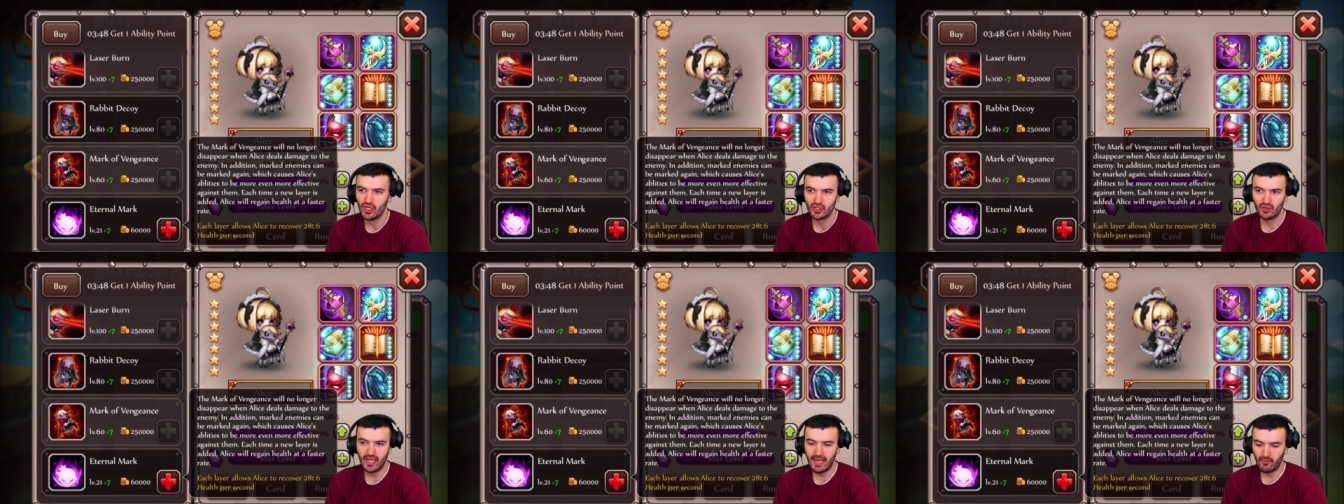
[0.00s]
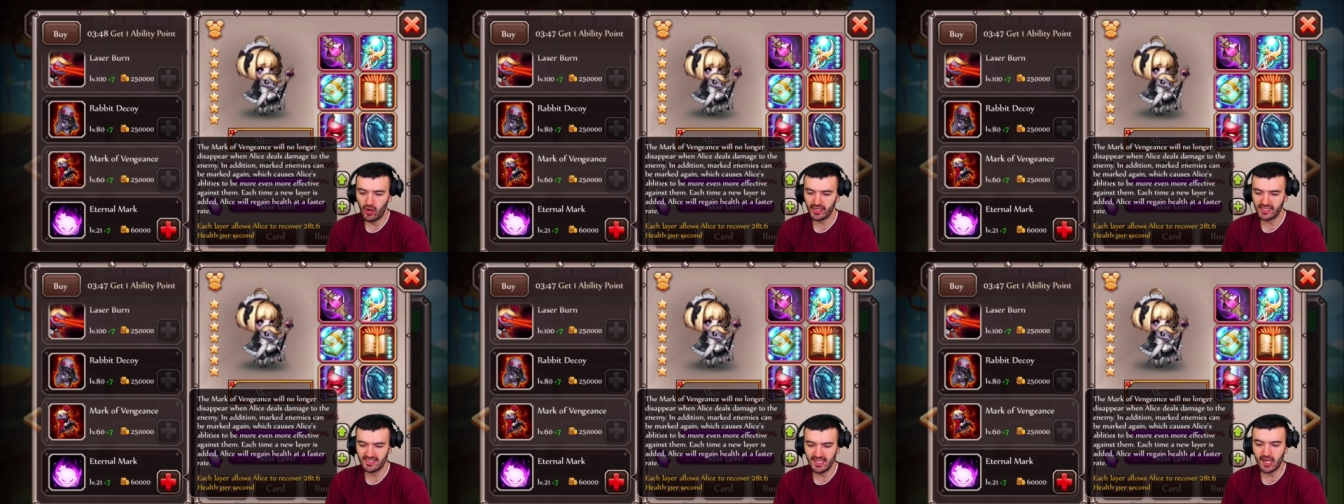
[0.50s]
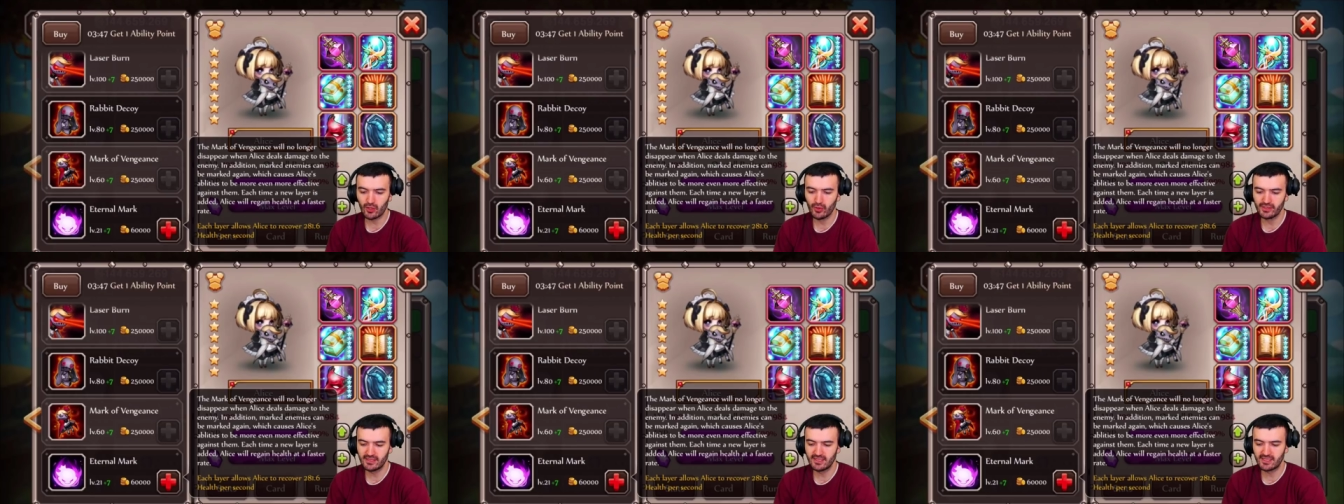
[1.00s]
So that mark is not
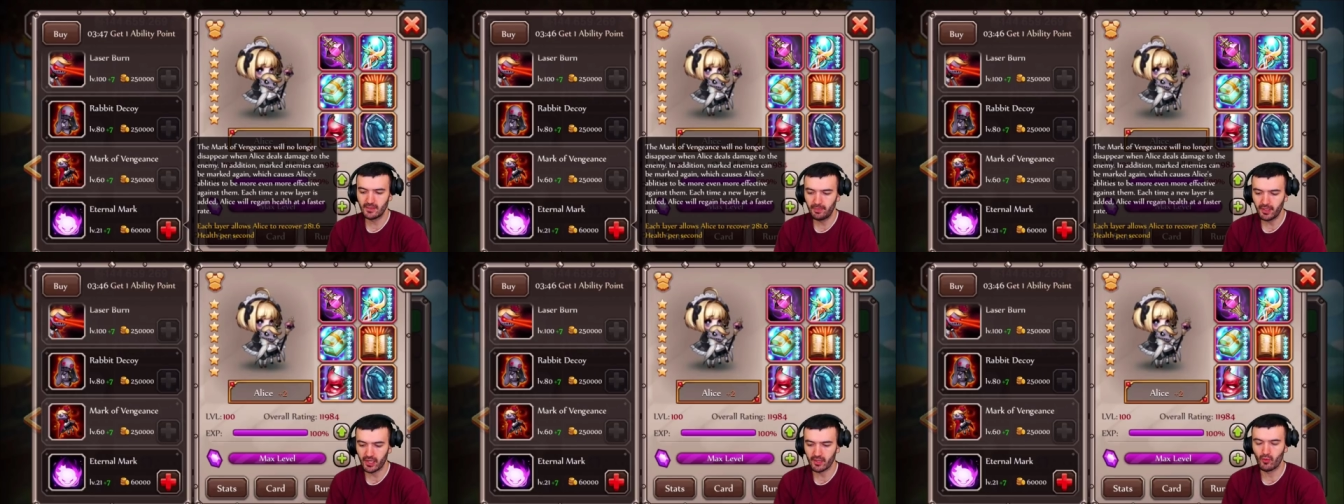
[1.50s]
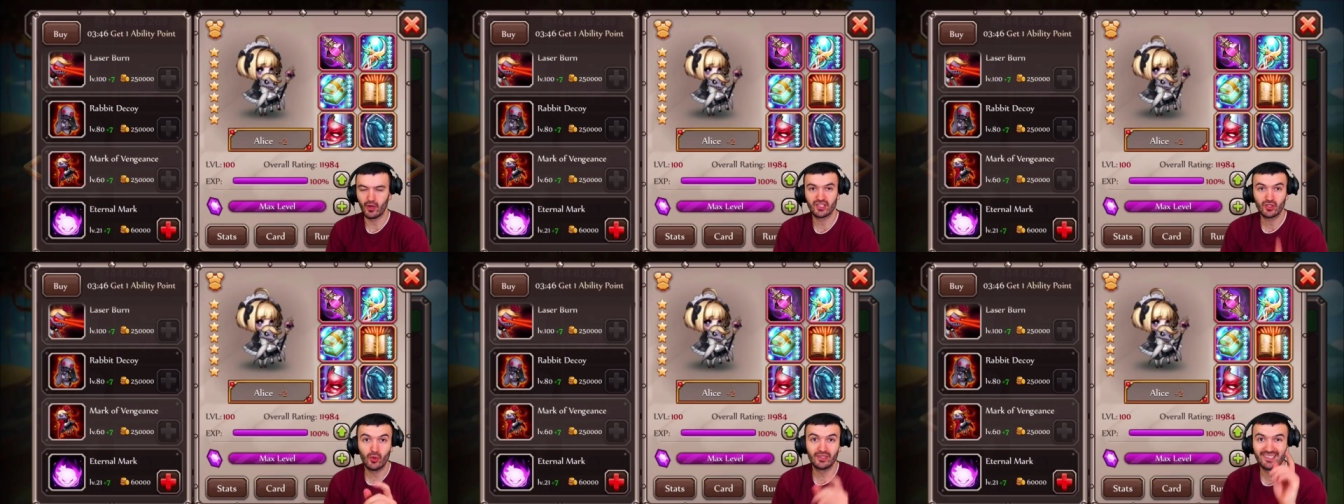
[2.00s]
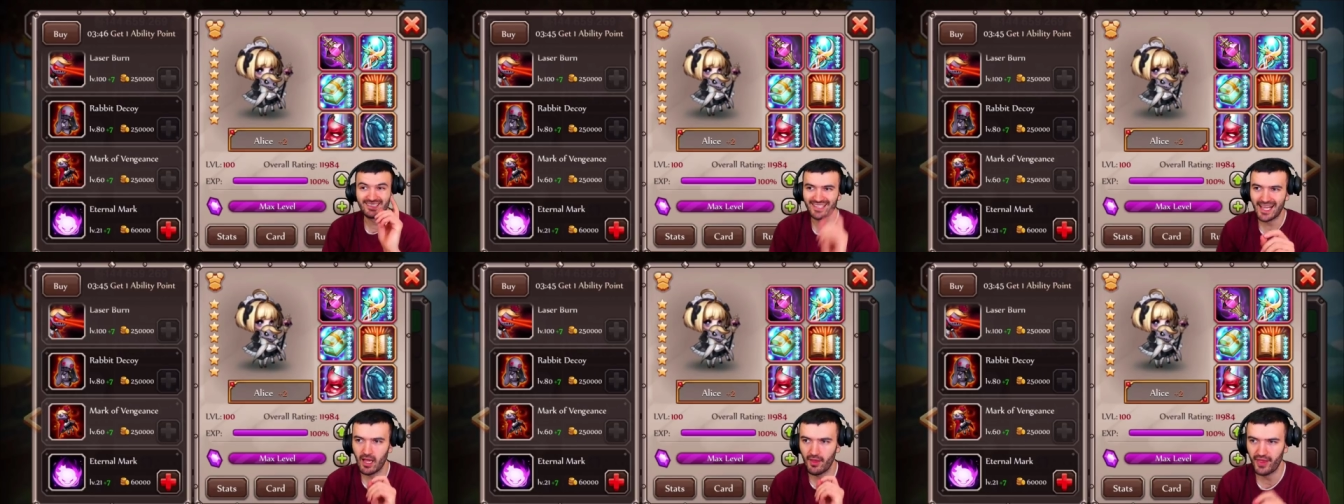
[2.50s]
going to disappear anymore. It's going to
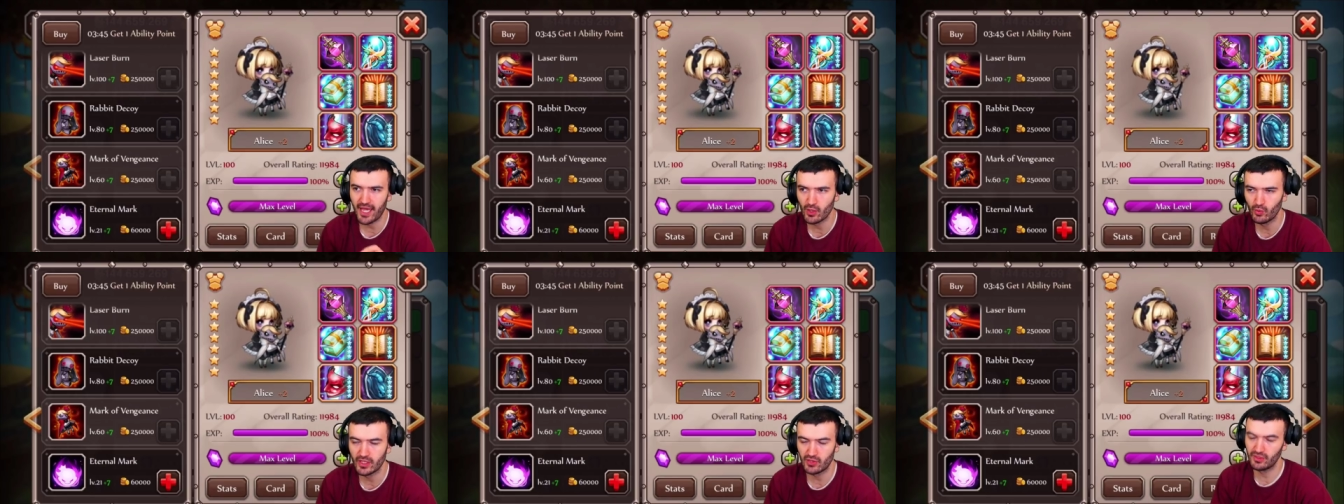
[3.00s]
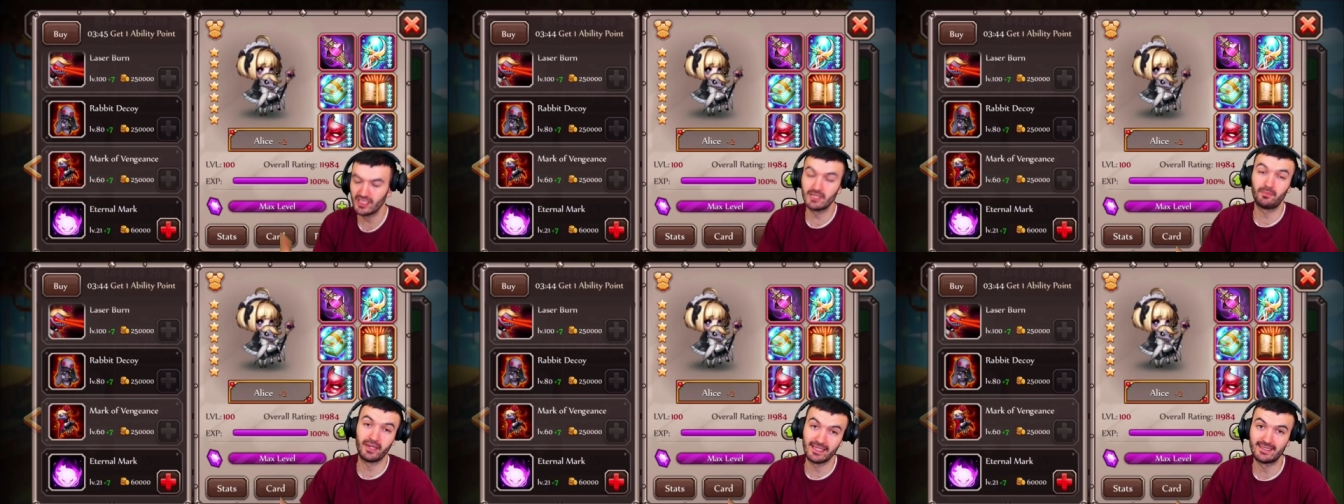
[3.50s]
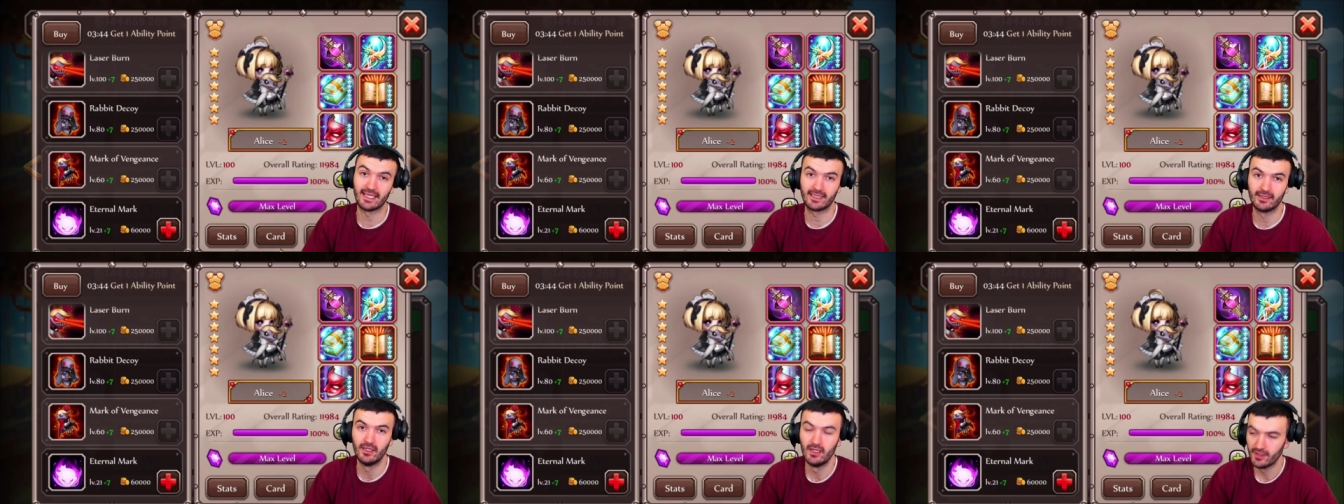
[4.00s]
stay on that unit. So this is pretty
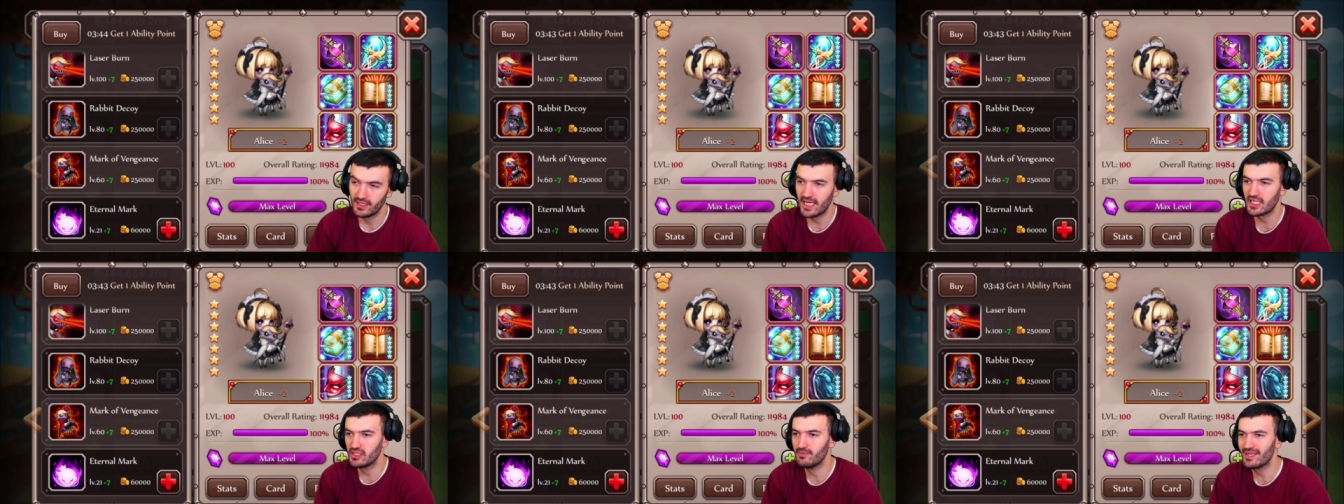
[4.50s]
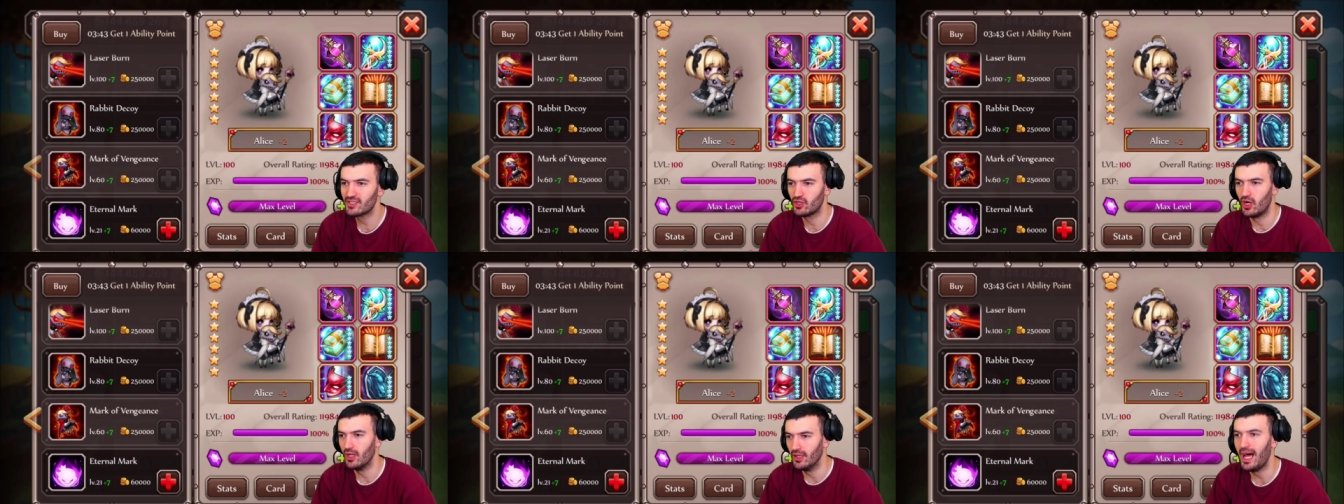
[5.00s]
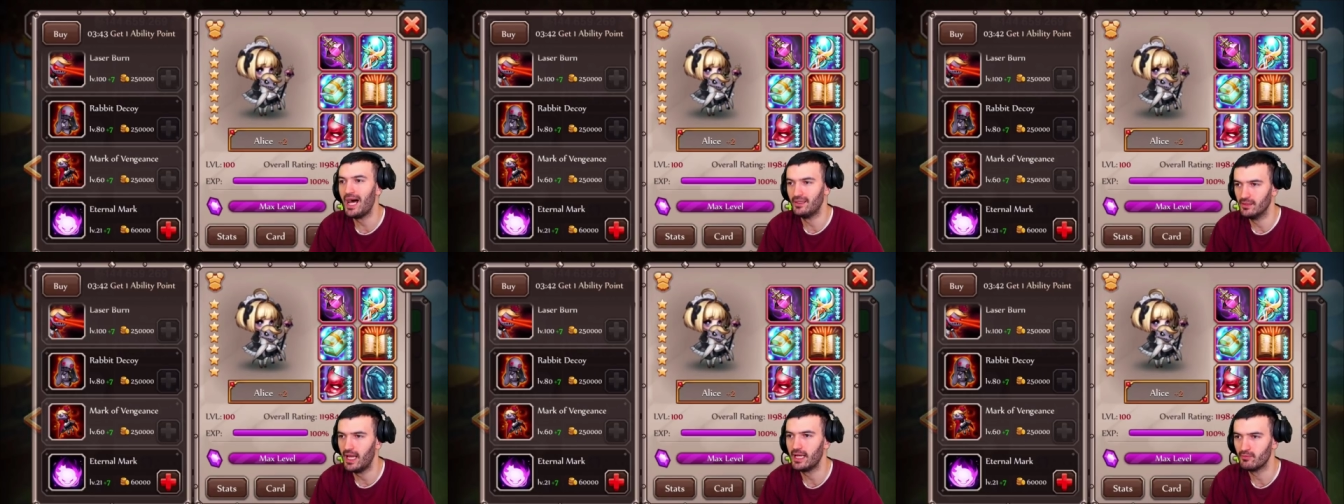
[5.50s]
sick. This actually makes her a lot,
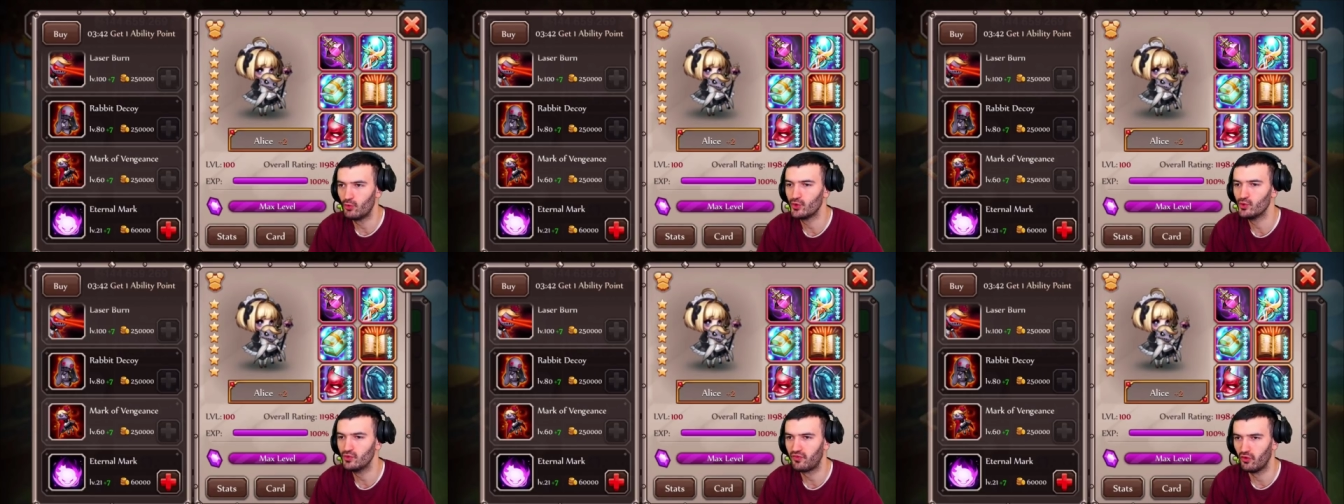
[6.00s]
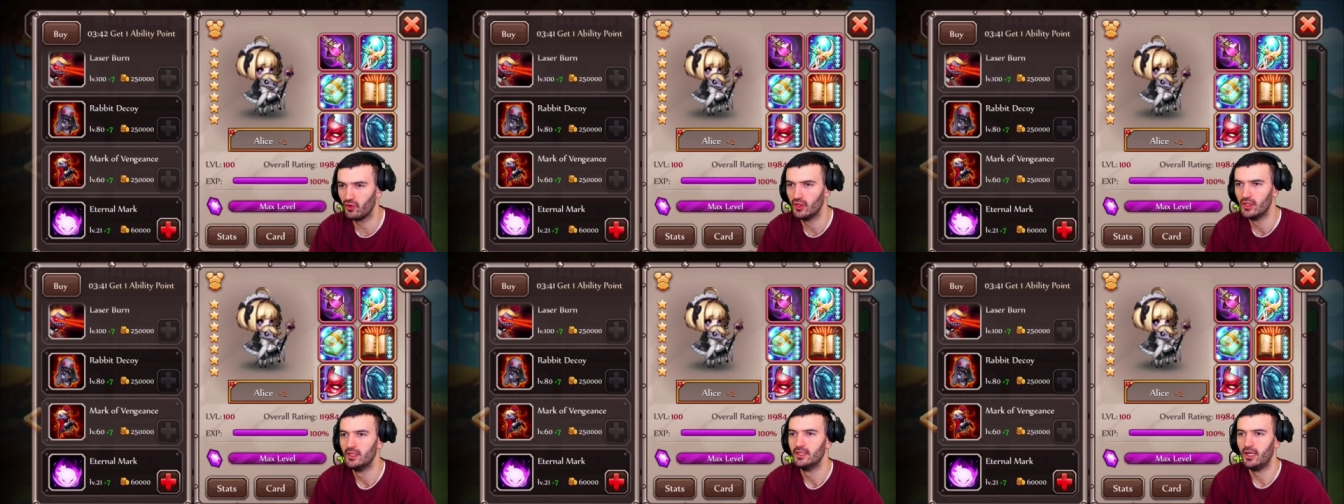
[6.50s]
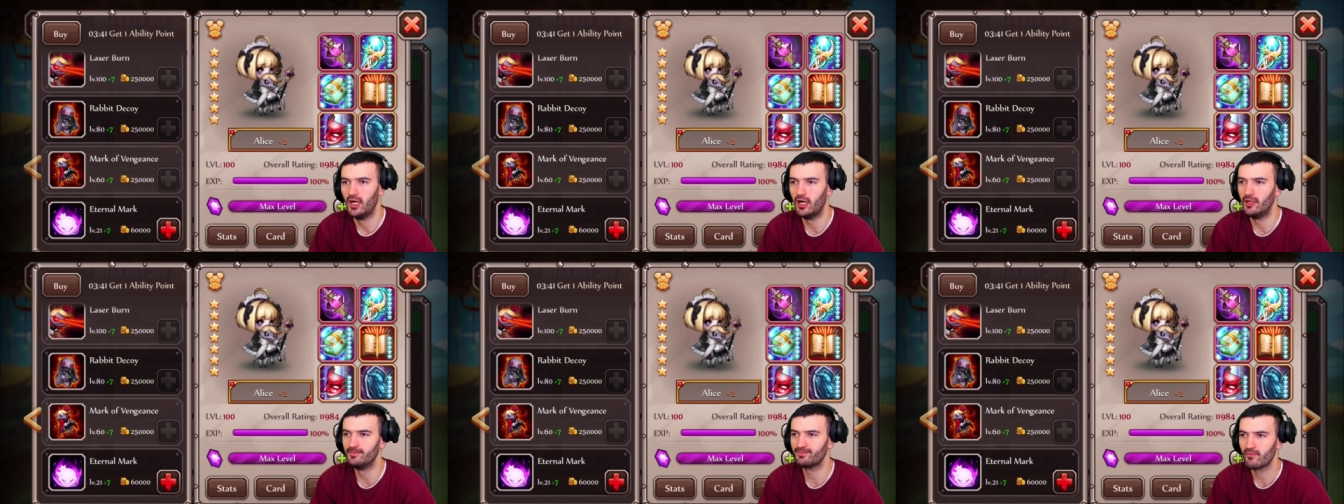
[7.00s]
a lot more useful.
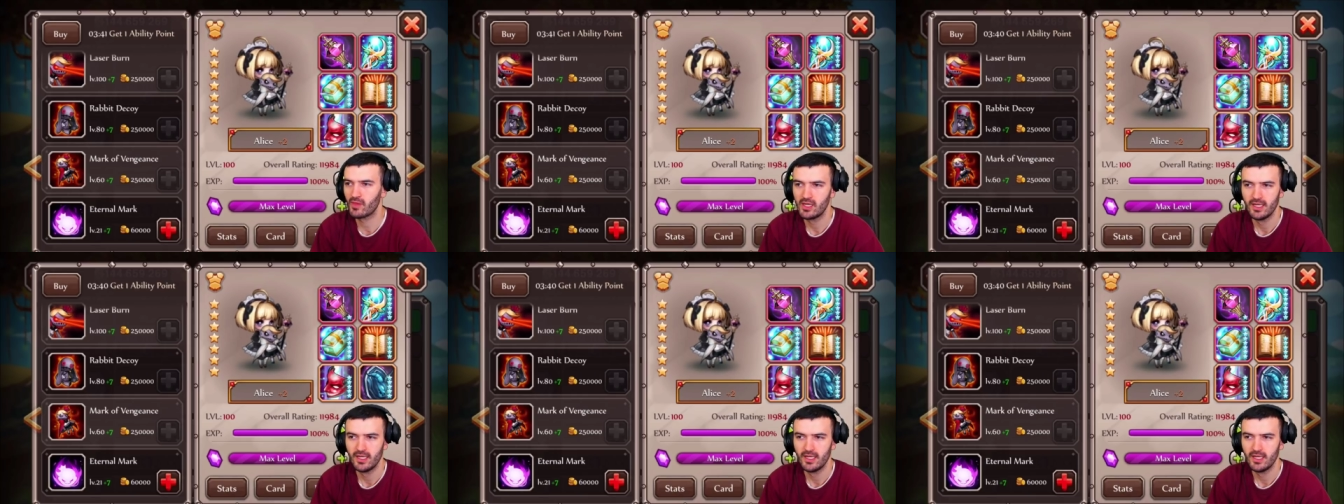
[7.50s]
Um,